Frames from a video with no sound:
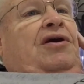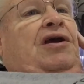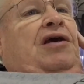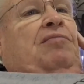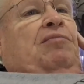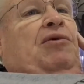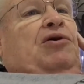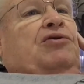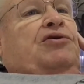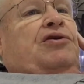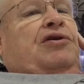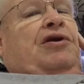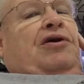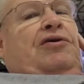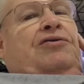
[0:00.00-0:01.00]

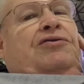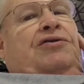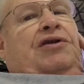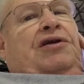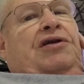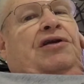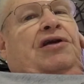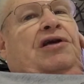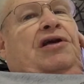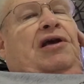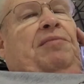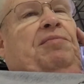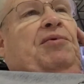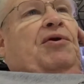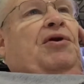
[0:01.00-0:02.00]
InMotion Hosting to
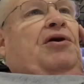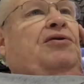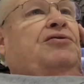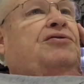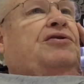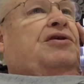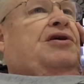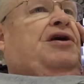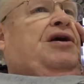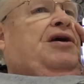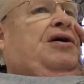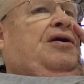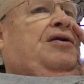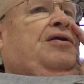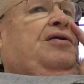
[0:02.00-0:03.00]
keep your host
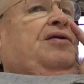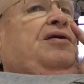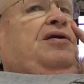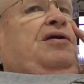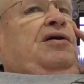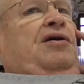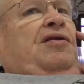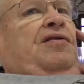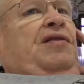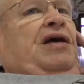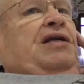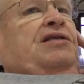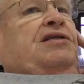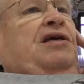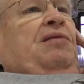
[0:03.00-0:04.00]
account.
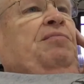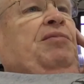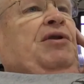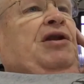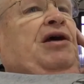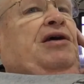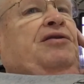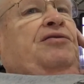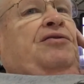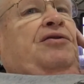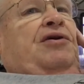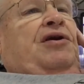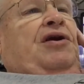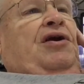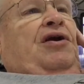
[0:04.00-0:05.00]
That's something I
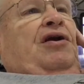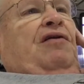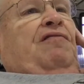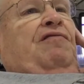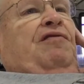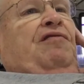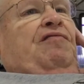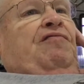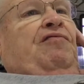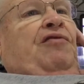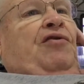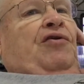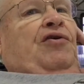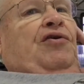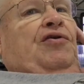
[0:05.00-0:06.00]
took care of
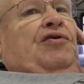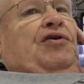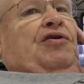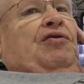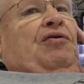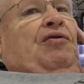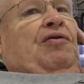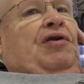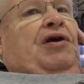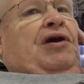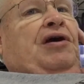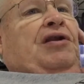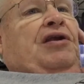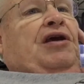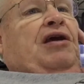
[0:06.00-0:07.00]
for you, and you only
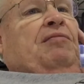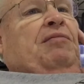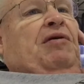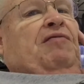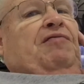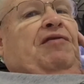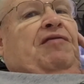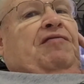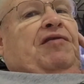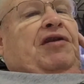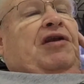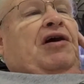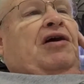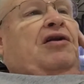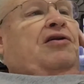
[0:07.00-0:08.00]
had to give me
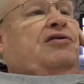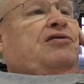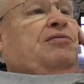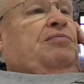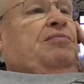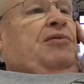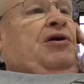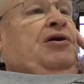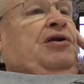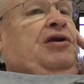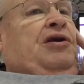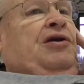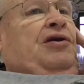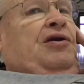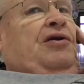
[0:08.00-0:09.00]
$50 a
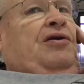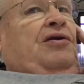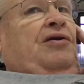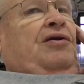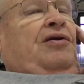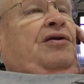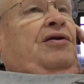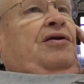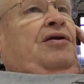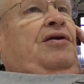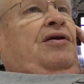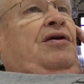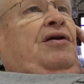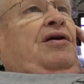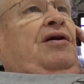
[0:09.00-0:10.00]
year.
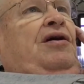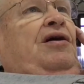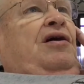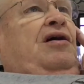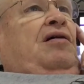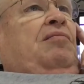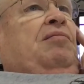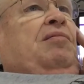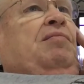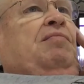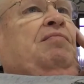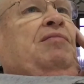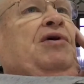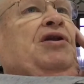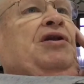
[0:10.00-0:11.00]

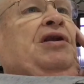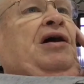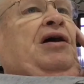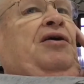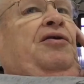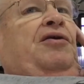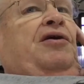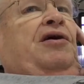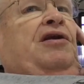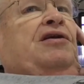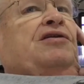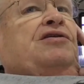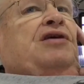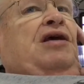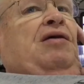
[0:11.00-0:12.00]
But now you're going to
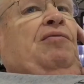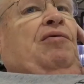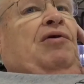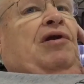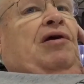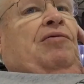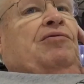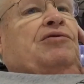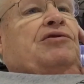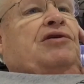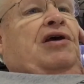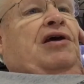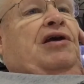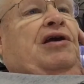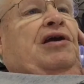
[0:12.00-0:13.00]
see what I was
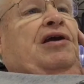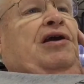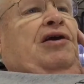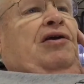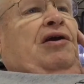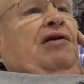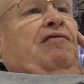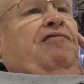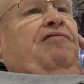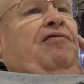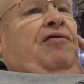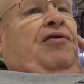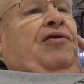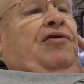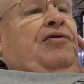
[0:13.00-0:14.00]
taking care of
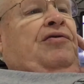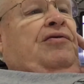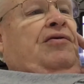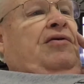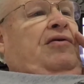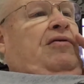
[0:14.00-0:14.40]
for you.